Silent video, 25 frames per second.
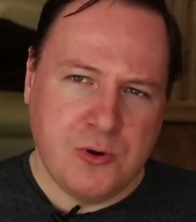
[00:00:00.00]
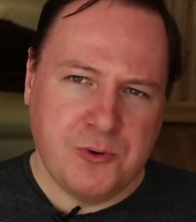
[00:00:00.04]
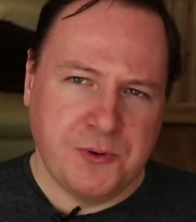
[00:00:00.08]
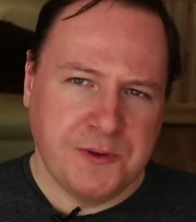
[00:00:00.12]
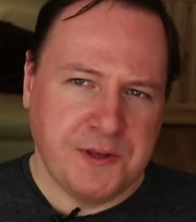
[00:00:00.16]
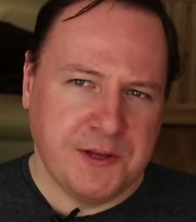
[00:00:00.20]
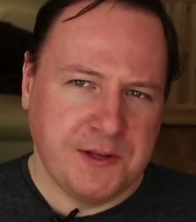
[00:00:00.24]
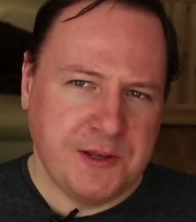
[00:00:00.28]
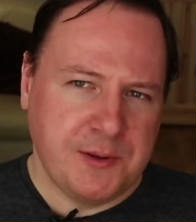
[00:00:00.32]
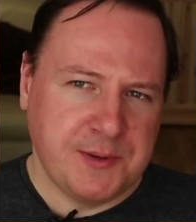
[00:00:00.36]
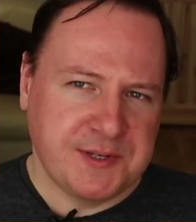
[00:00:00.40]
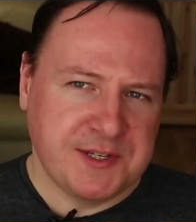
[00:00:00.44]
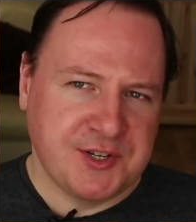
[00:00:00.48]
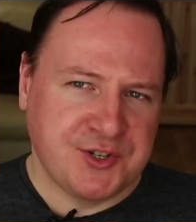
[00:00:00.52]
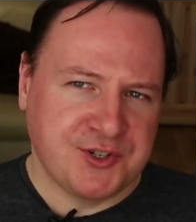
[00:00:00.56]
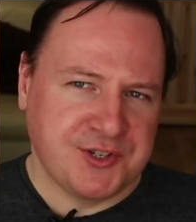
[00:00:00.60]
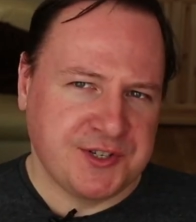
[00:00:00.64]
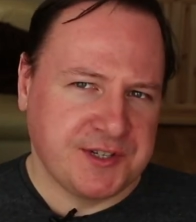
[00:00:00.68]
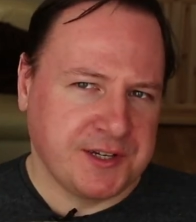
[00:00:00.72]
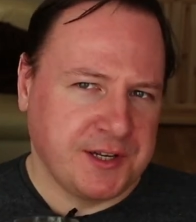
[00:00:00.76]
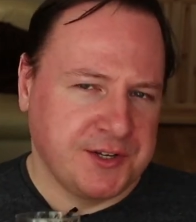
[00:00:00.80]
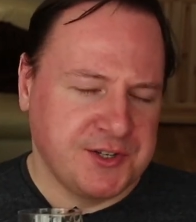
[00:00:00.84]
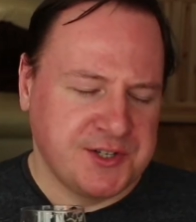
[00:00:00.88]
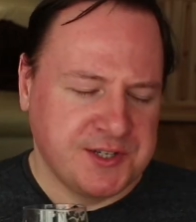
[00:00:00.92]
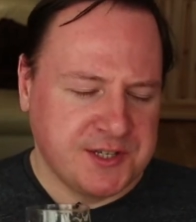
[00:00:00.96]
Oh, that was
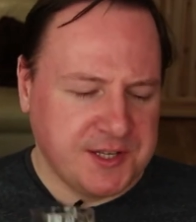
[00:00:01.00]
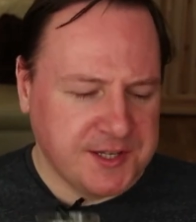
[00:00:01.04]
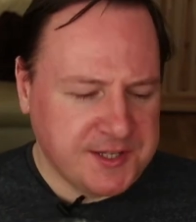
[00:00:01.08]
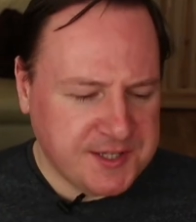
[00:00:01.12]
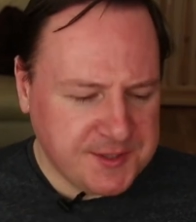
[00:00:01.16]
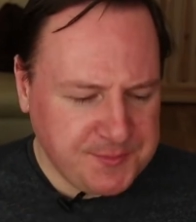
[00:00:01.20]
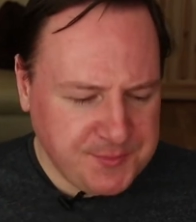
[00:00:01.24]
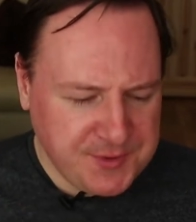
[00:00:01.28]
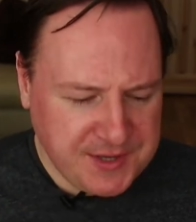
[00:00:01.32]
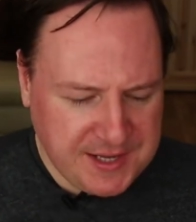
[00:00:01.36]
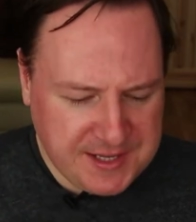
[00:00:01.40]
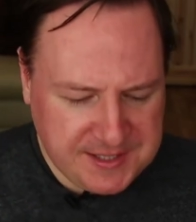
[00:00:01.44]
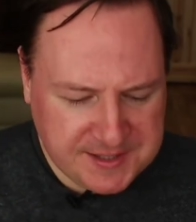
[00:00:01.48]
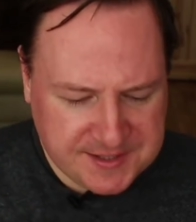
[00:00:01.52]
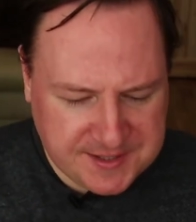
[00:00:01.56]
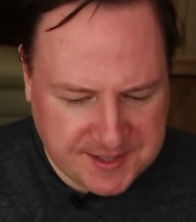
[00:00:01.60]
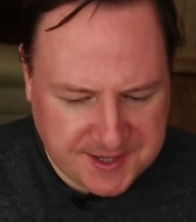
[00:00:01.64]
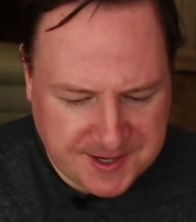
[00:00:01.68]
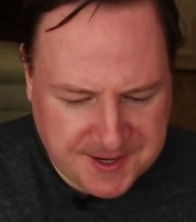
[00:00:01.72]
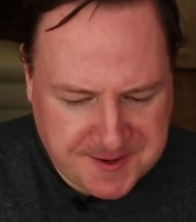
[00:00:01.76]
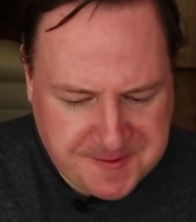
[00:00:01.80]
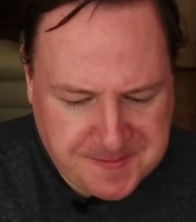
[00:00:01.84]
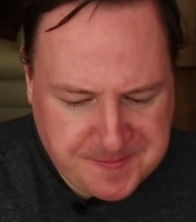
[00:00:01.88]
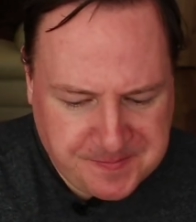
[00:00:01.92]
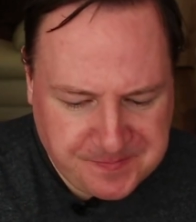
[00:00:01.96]
interesting. I just got something else
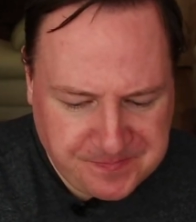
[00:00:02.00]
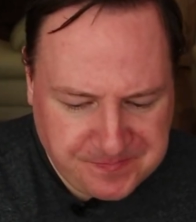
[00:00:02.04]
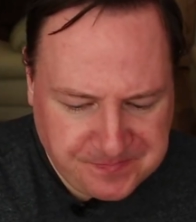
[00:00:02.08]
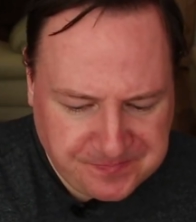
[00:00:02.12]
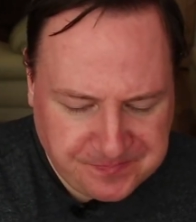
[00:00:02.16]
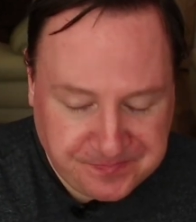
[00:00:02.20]
there.